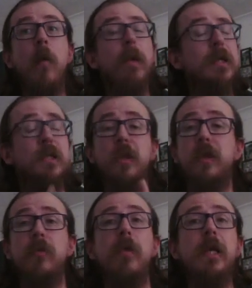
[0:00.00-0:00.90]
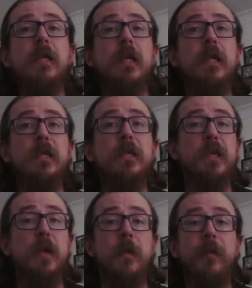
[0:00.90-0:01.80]
but it's thrilling to listen
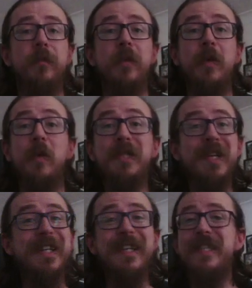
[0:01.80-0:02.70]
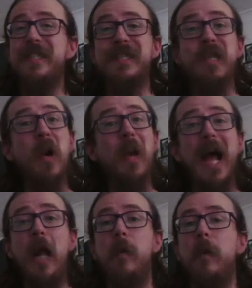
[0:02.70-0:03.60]
to, which kind of is just the whole
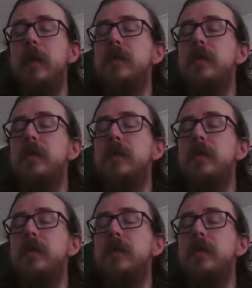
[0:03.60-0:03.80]
album.